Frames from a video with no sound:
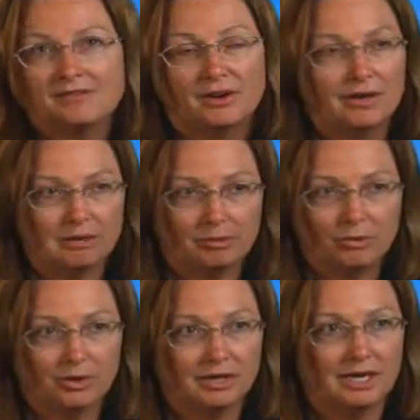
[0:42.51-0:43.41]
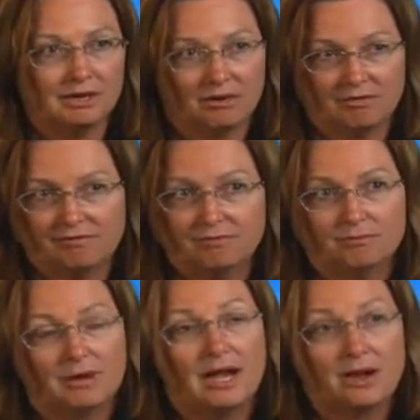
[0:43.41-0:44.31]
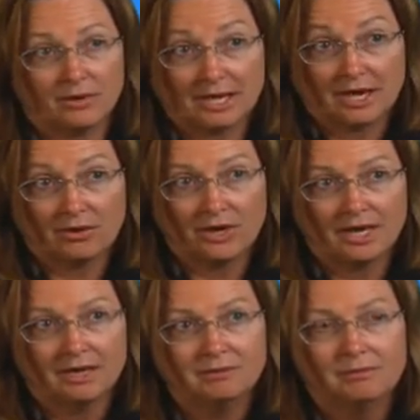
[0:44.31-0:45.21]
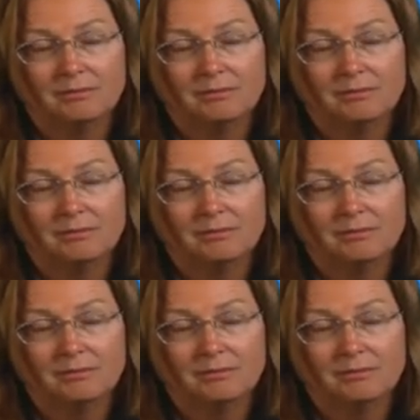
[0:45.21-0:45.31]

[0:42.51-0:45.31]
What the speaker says: very important in our arid area,